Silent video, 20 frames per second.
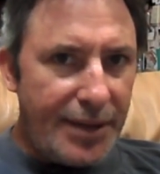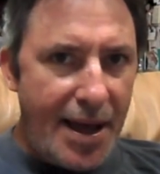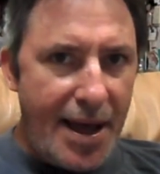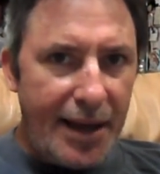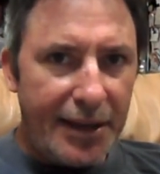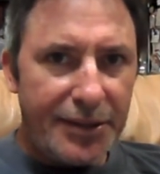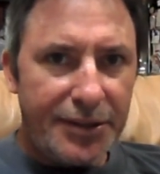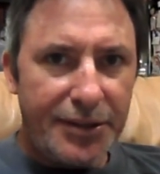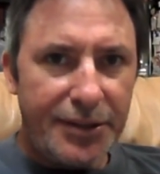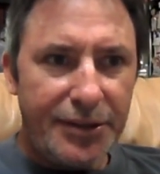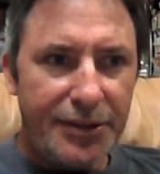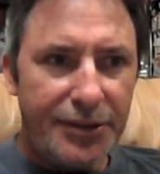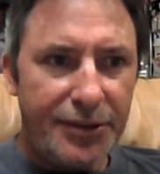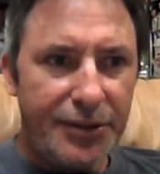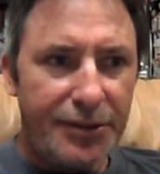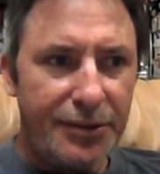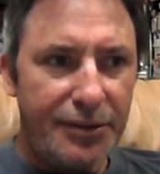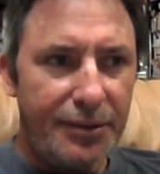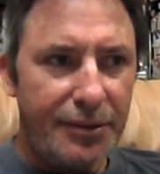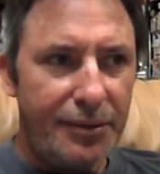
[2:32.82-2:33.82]

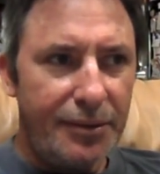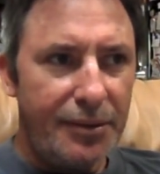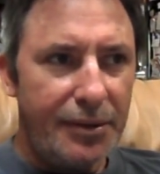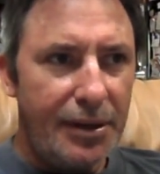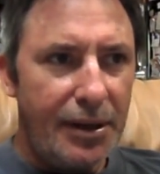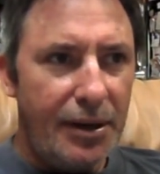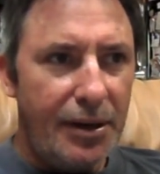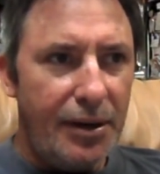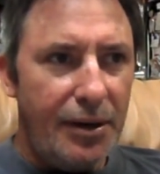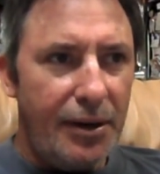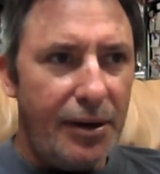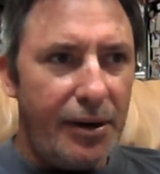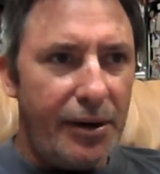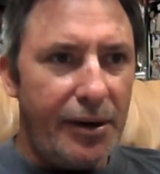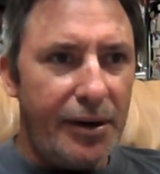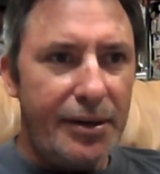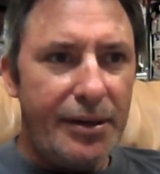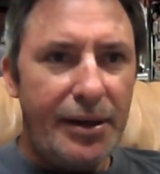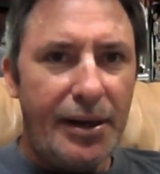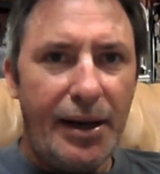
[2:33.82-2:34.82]
taxes
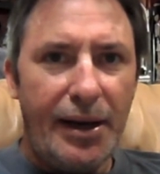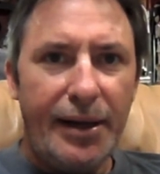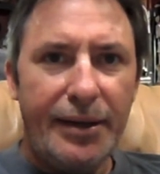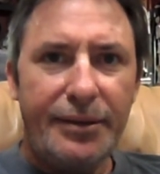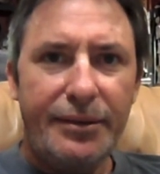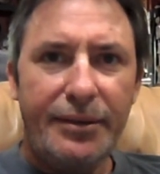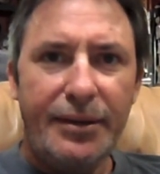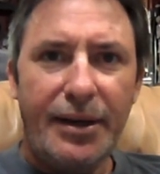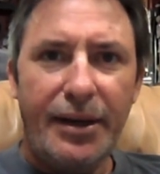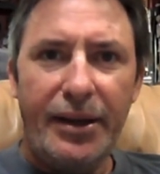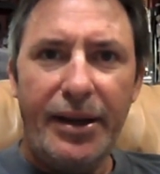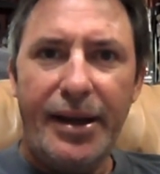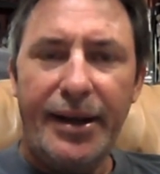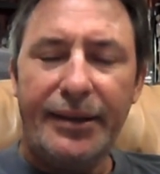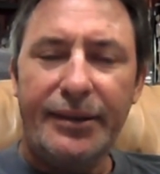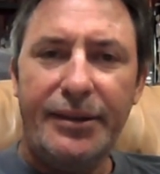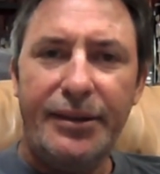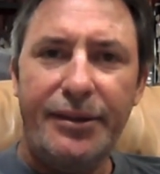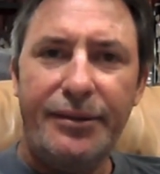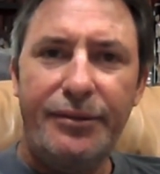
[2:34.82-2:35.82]
are not
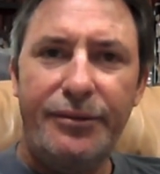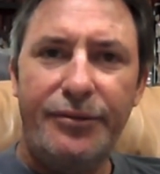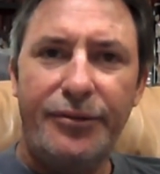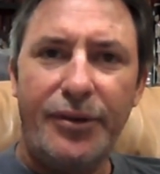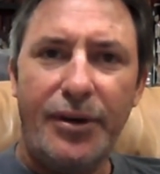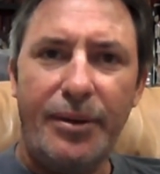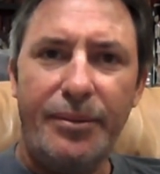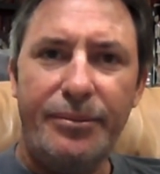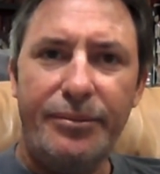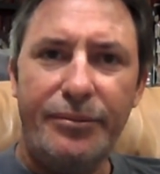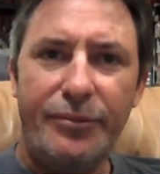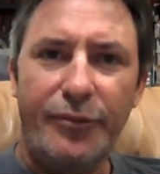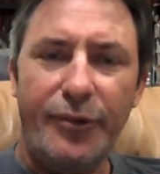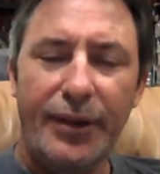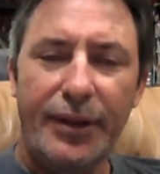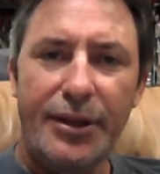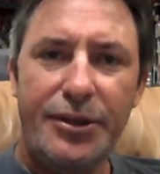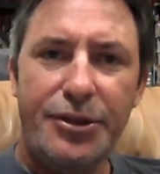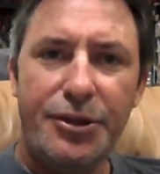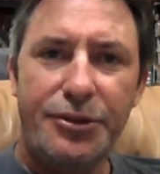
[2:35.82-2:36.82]
collected from
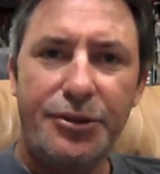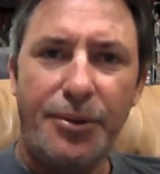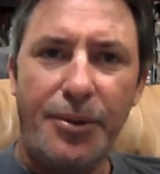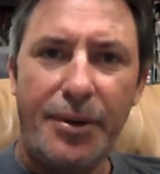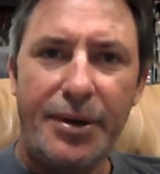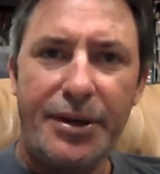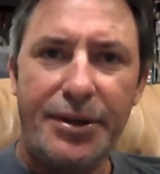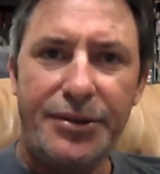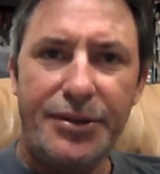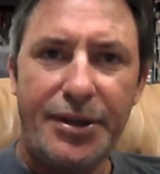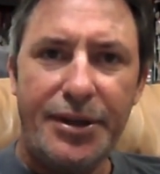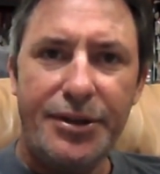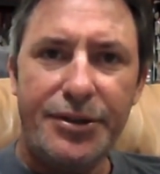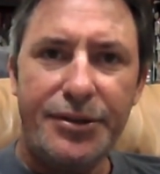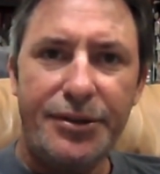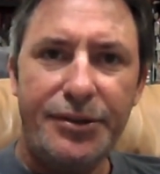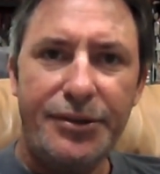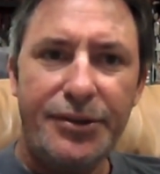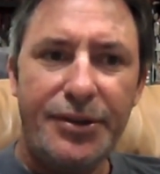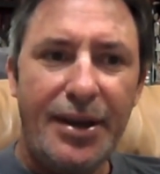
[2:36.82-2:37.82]
religious
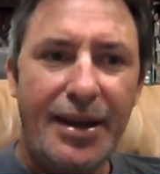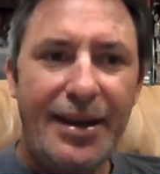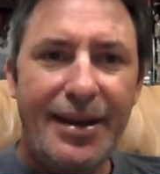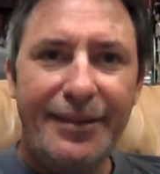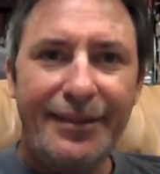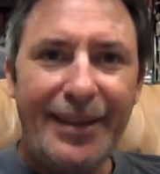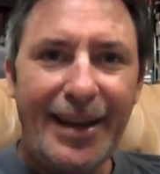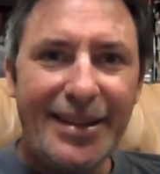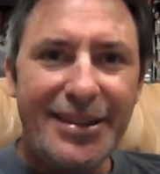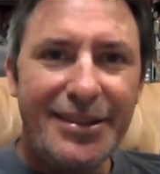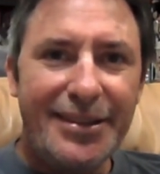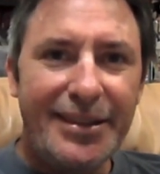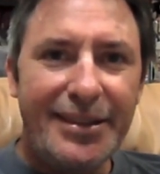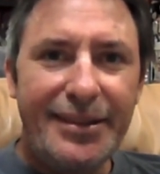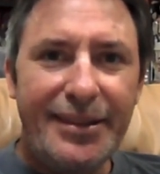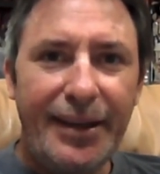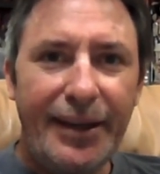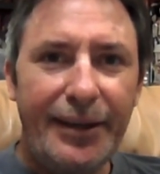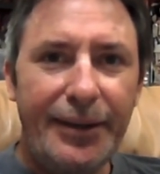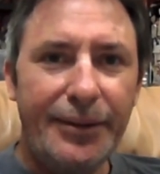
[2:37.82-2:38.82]
organizations. That's
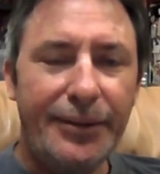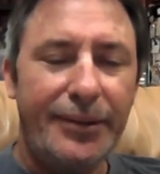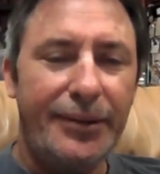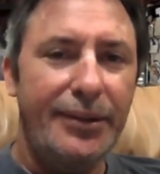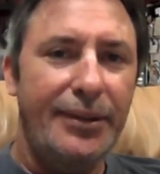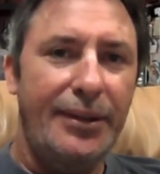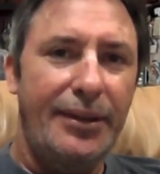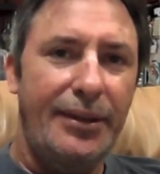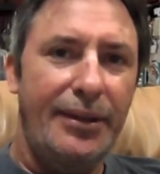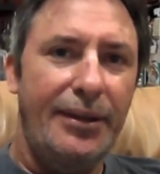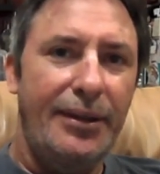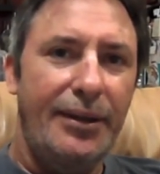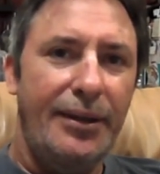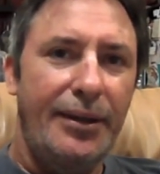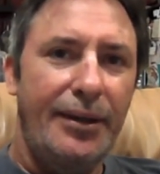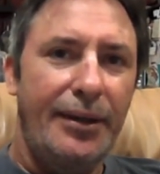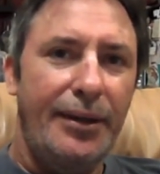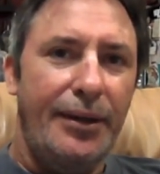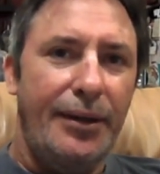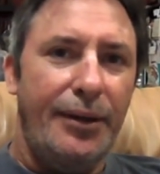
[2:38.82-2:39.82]
the deal.
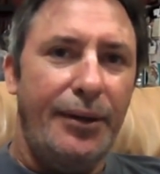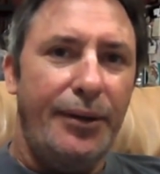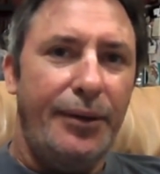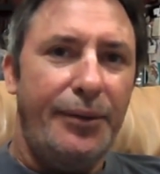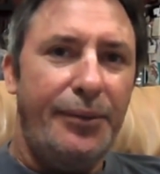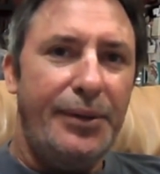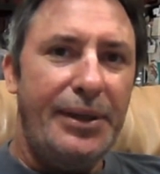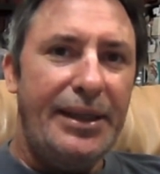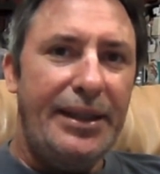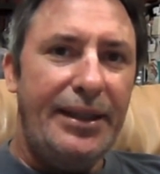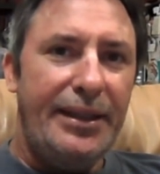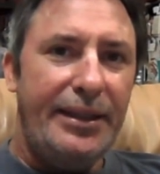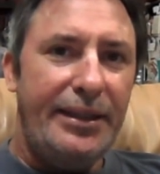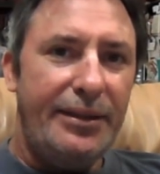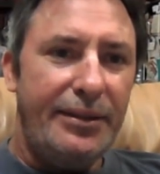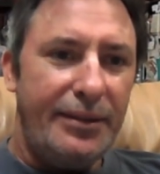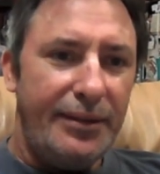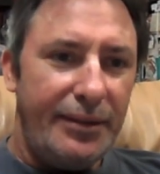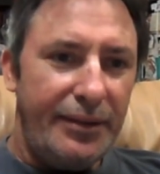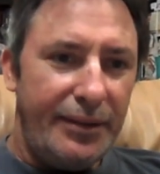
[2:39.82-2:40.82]

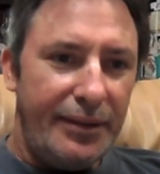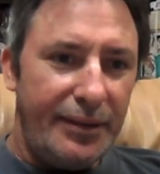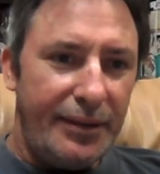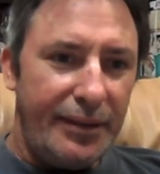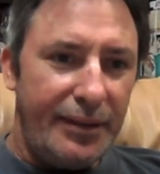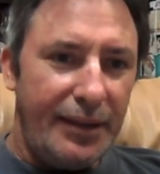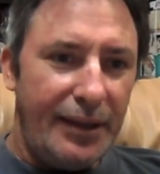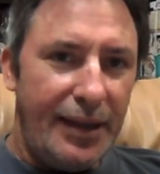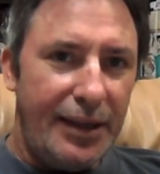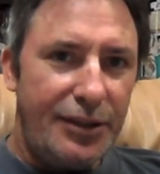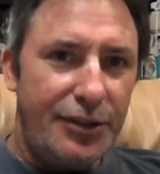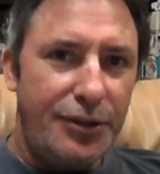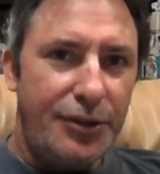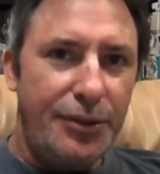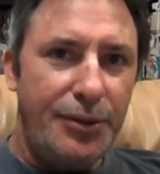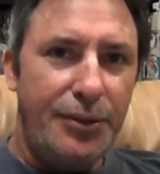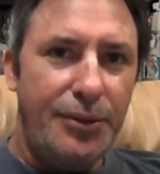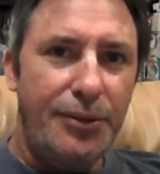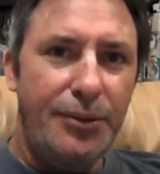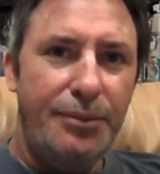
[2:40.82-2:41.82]
We
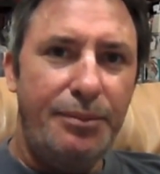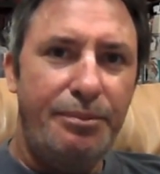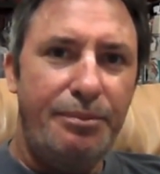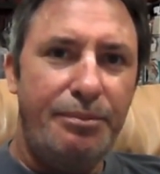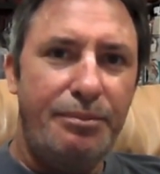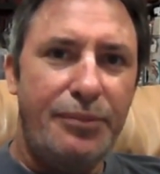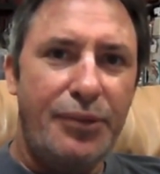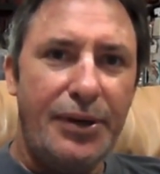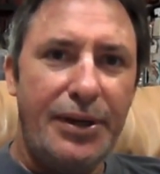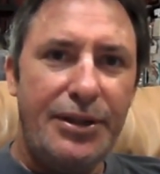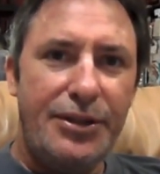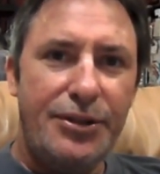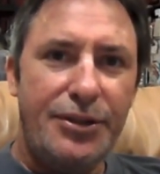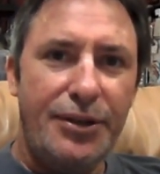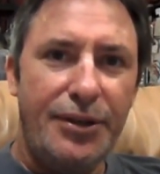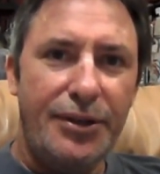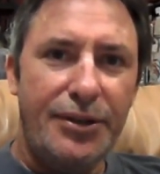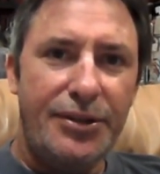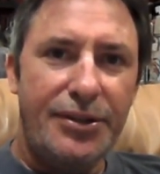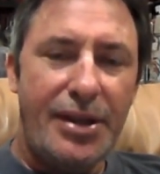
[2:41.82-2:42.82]
let you
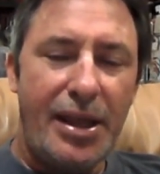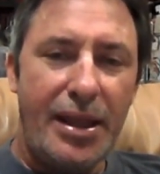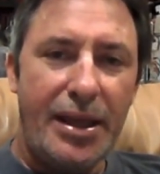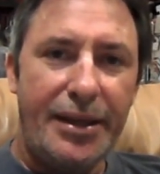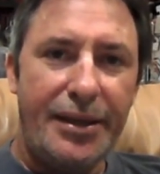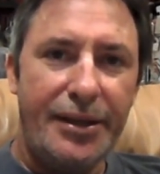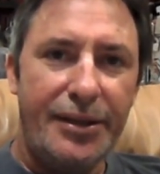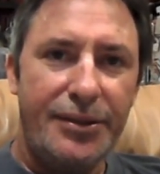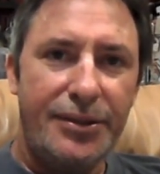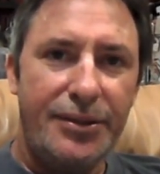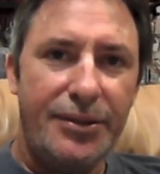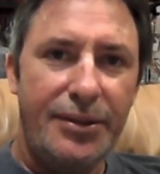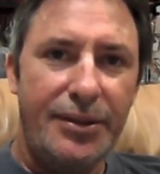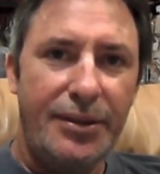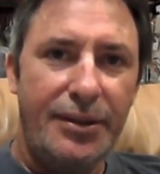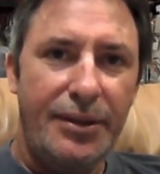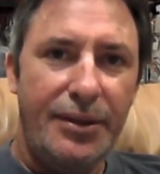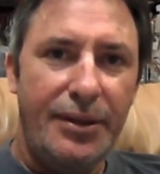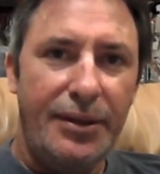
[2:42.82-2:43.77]
preach your silliness,